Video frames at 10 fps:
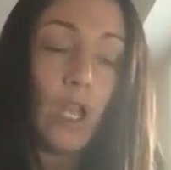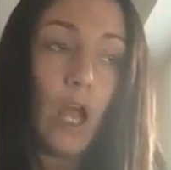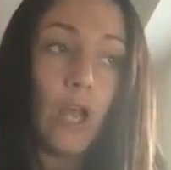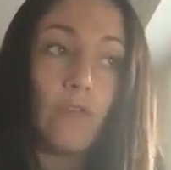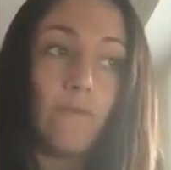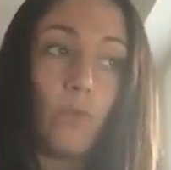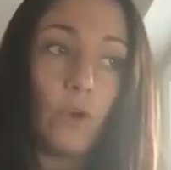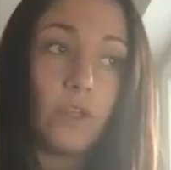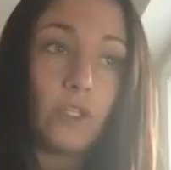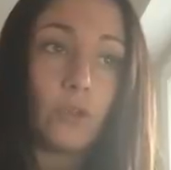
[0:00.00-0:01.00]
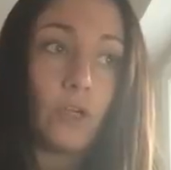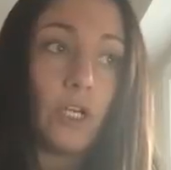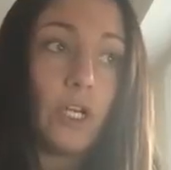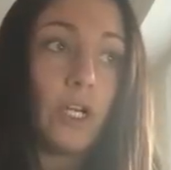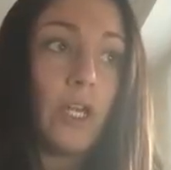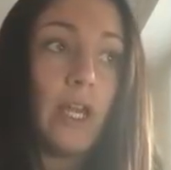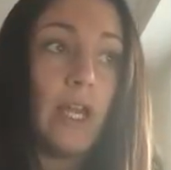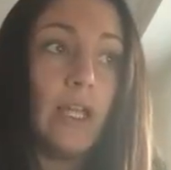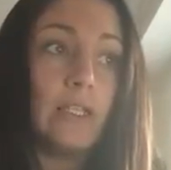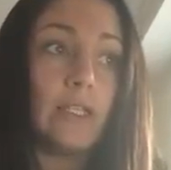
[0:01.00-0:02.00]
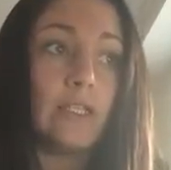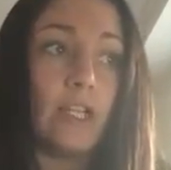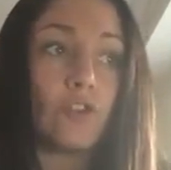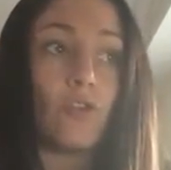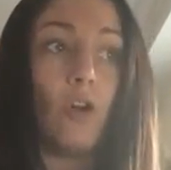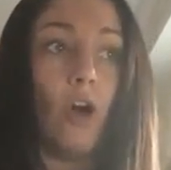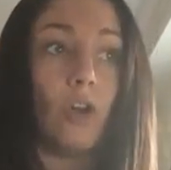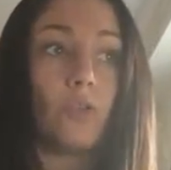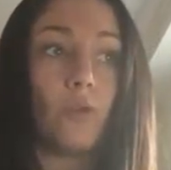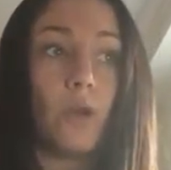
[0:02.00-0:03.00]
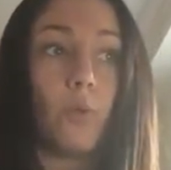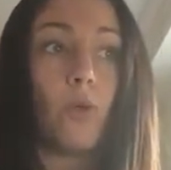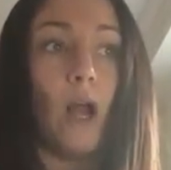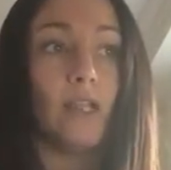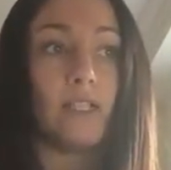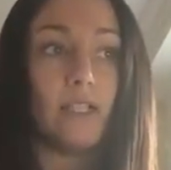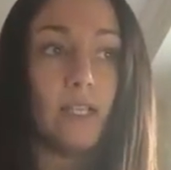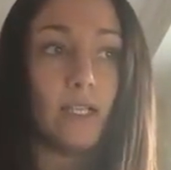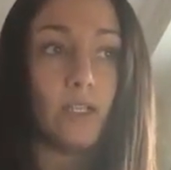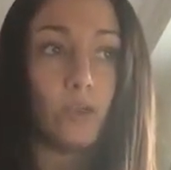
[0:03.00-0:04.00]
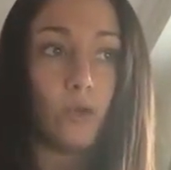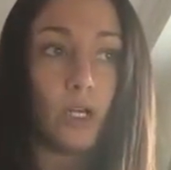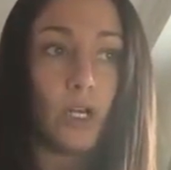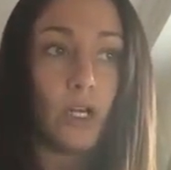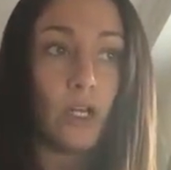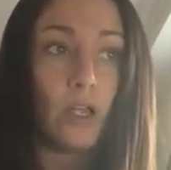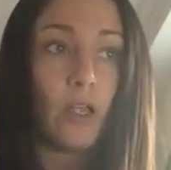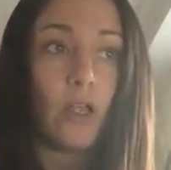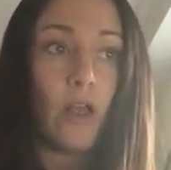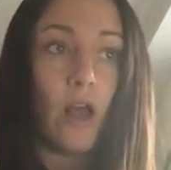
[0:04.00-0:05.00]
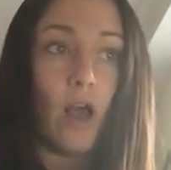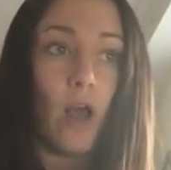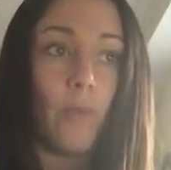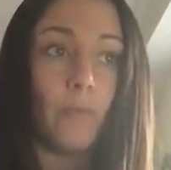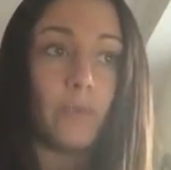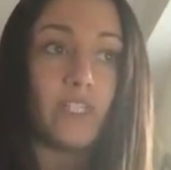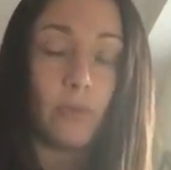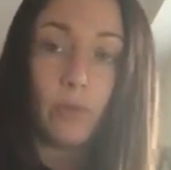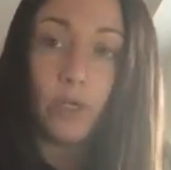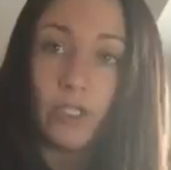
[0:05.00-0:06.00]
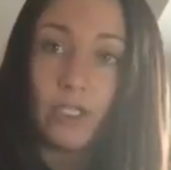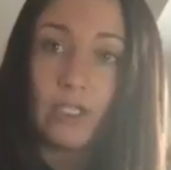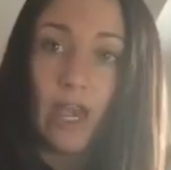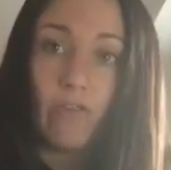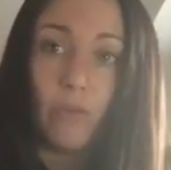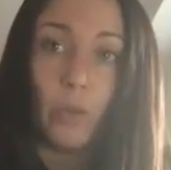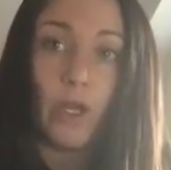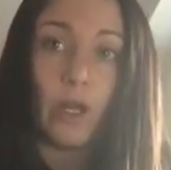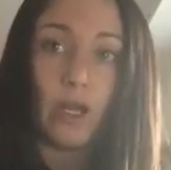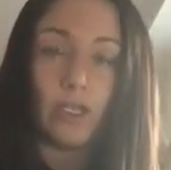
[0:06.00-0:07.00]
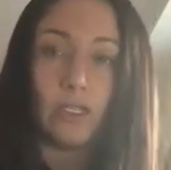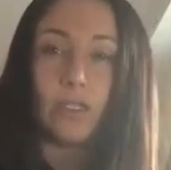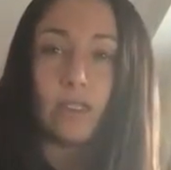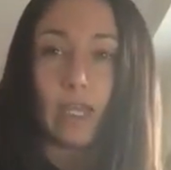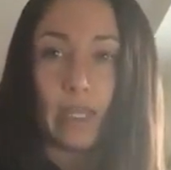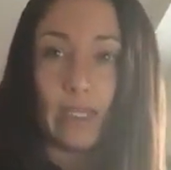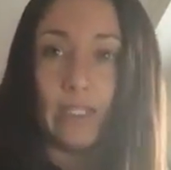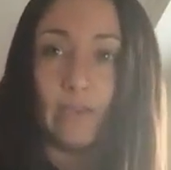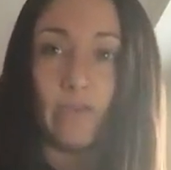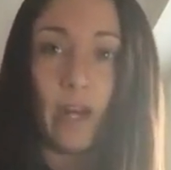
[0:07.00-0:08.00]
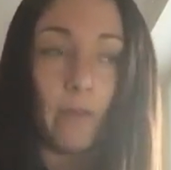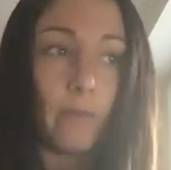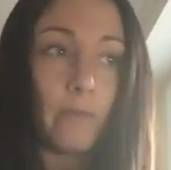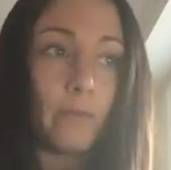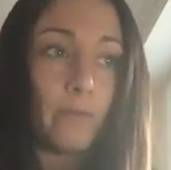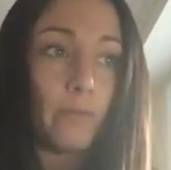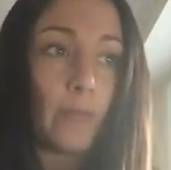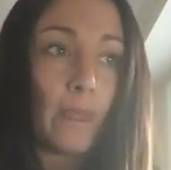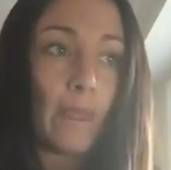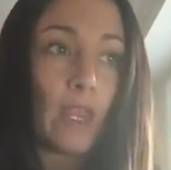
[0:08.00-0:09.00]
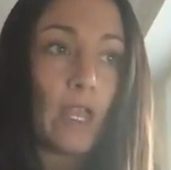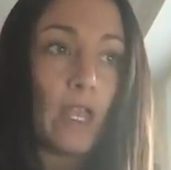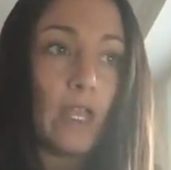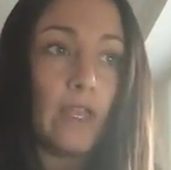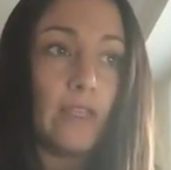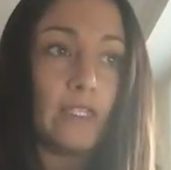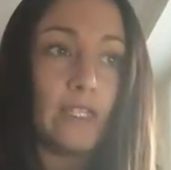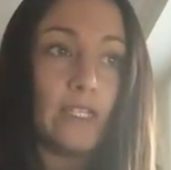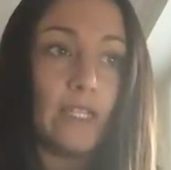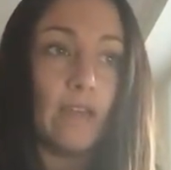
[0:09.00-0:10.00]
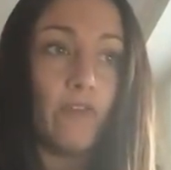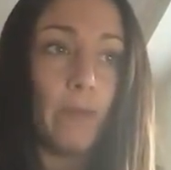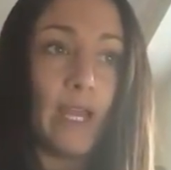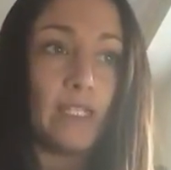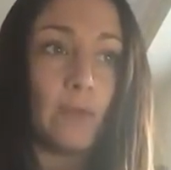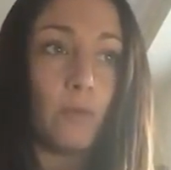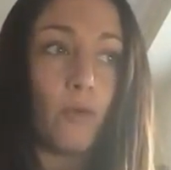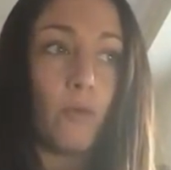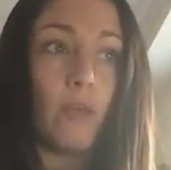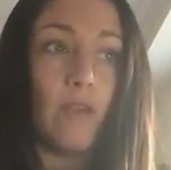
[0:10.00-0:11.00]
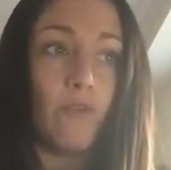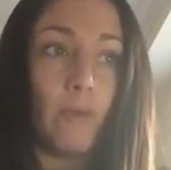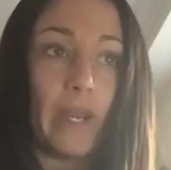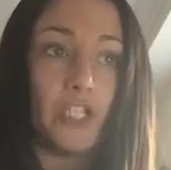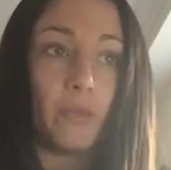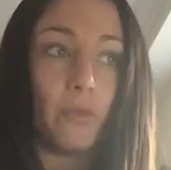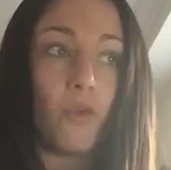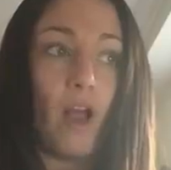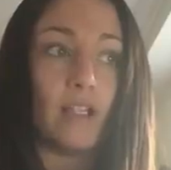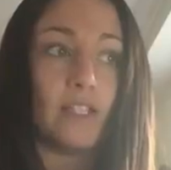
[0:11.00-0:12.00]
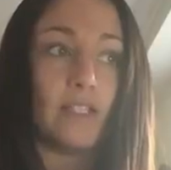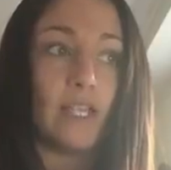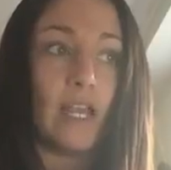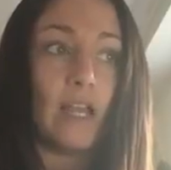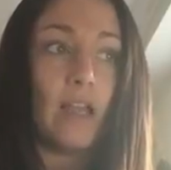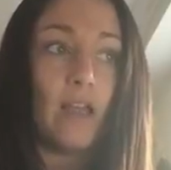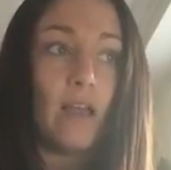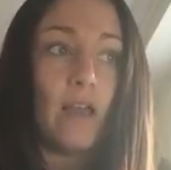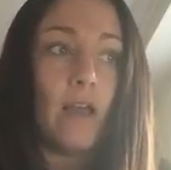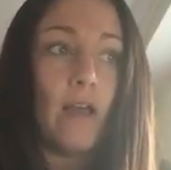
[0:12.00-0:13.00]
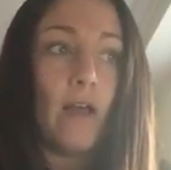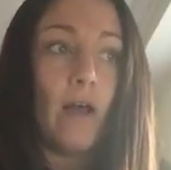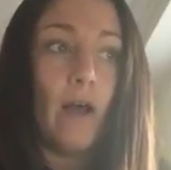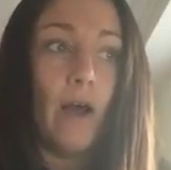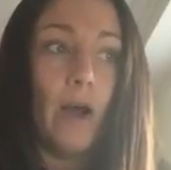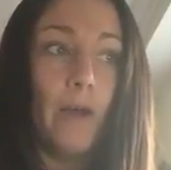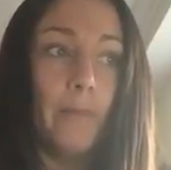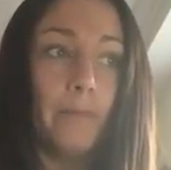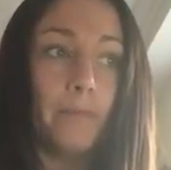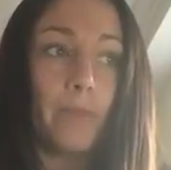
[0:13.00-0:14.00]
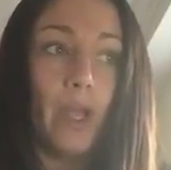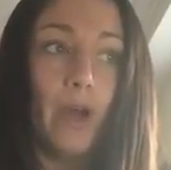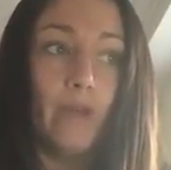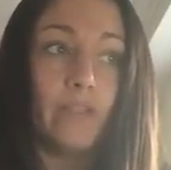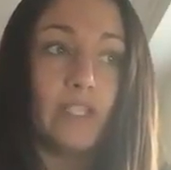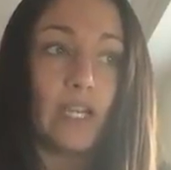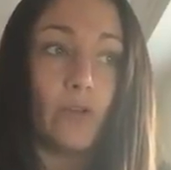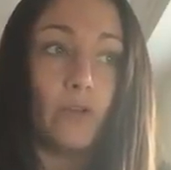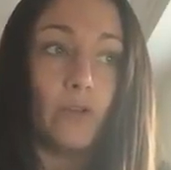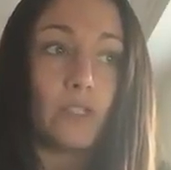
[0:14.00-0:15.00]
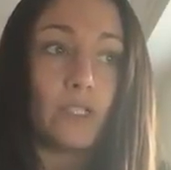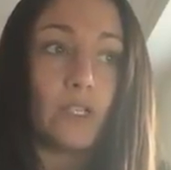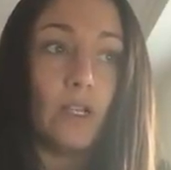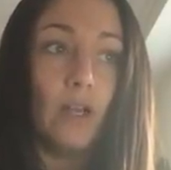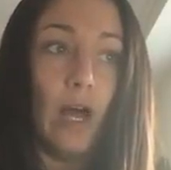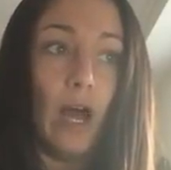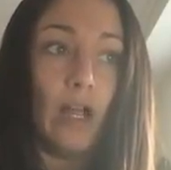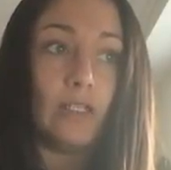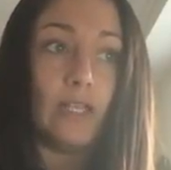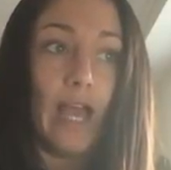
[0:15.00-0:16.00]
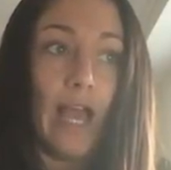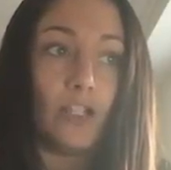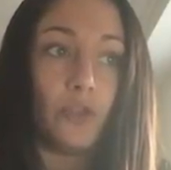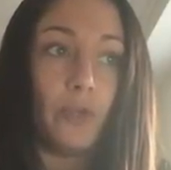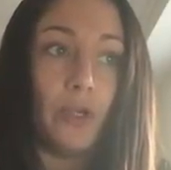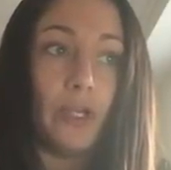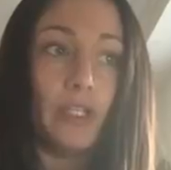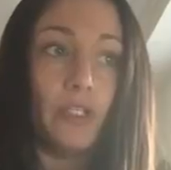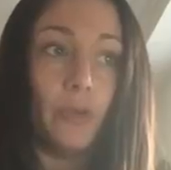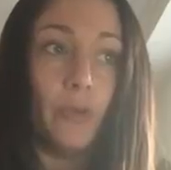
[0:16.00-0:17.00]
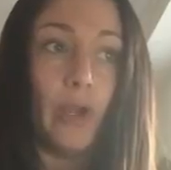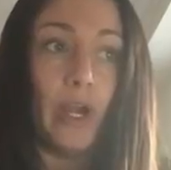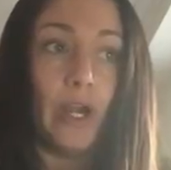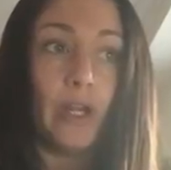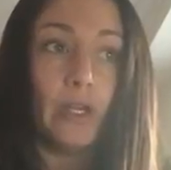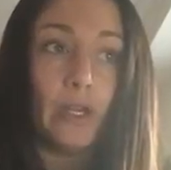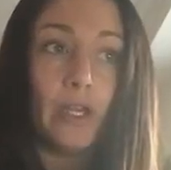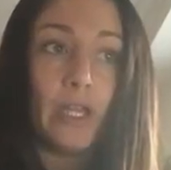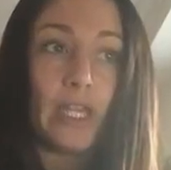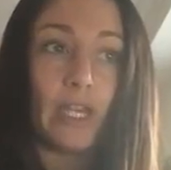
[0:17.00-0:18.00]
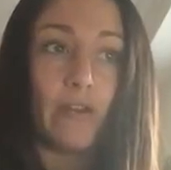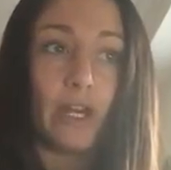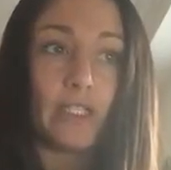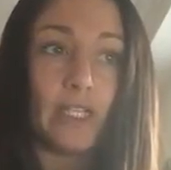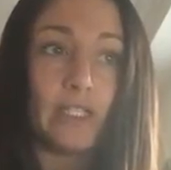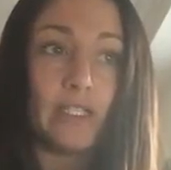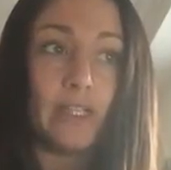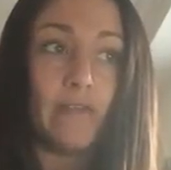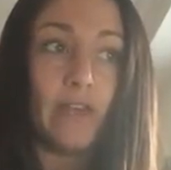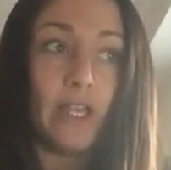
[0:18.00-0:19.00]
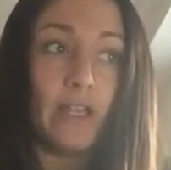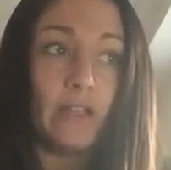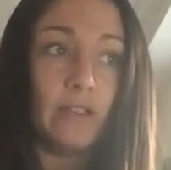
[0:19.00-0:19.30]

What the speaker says: The fourth disorder is the central auditory processing disorder, similar deaf but slightly different. This is the information processing of signals not attributed to impaired hearing sensitivity.